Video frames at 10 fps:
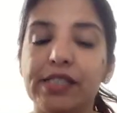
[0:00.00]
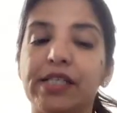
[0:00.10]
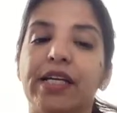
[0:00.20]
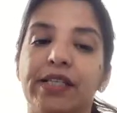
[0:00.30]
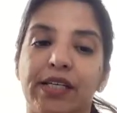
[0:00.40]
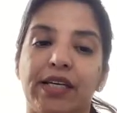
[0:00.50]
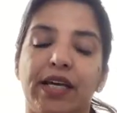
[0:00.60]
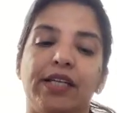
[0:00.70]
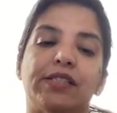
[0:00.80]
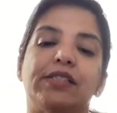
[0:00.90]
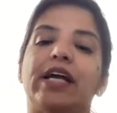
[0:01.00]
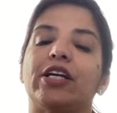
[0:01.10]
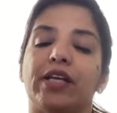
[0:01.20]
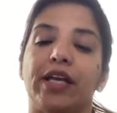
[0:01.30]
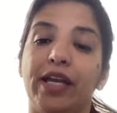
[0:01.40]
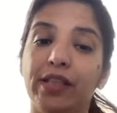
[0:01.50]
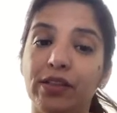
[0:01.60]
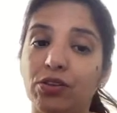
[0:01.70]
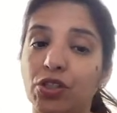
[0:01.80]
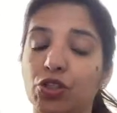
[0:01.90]
it indicates that
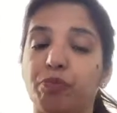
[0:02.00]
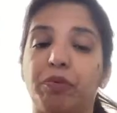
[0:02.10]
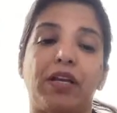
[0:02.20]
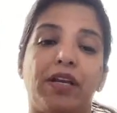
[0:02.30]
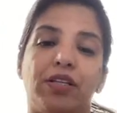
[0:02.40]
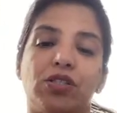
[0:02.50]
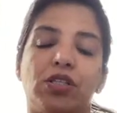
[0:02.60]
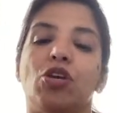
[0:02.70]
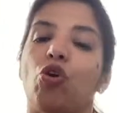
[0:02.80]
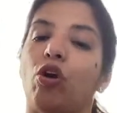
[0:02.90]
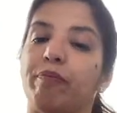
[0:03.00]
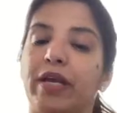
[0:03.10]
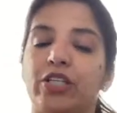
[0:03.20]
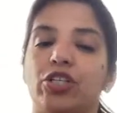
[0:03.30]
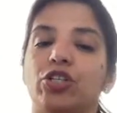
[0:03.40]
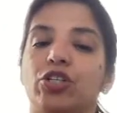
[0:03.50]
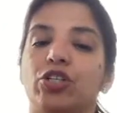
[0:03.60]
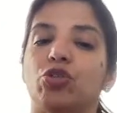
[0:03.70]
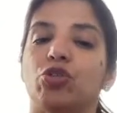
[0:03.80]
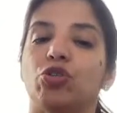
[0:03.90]
in this pregnancy, your patient
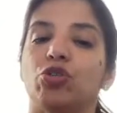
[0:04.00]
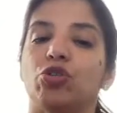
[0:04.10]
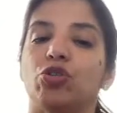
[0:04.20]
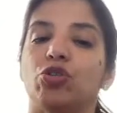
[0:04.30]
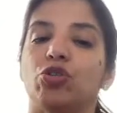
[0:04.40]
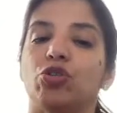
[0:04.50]
will develop